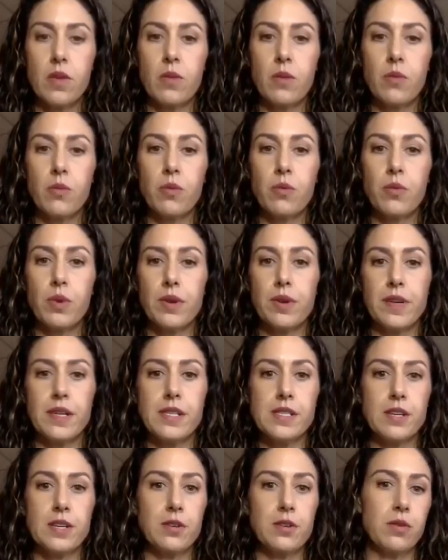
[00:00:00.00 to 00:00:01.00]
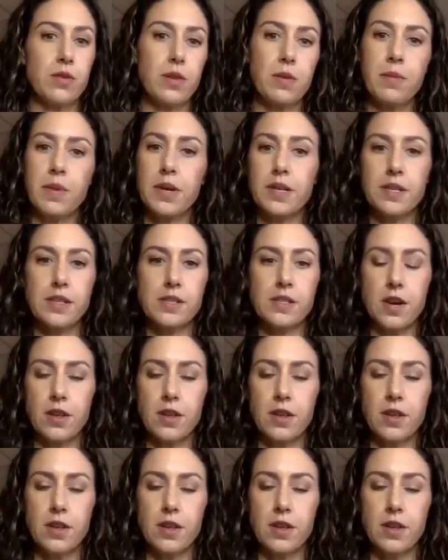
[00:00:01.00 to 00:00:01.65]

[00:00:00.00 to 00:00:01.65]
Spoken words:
Well, what if I tell you that money is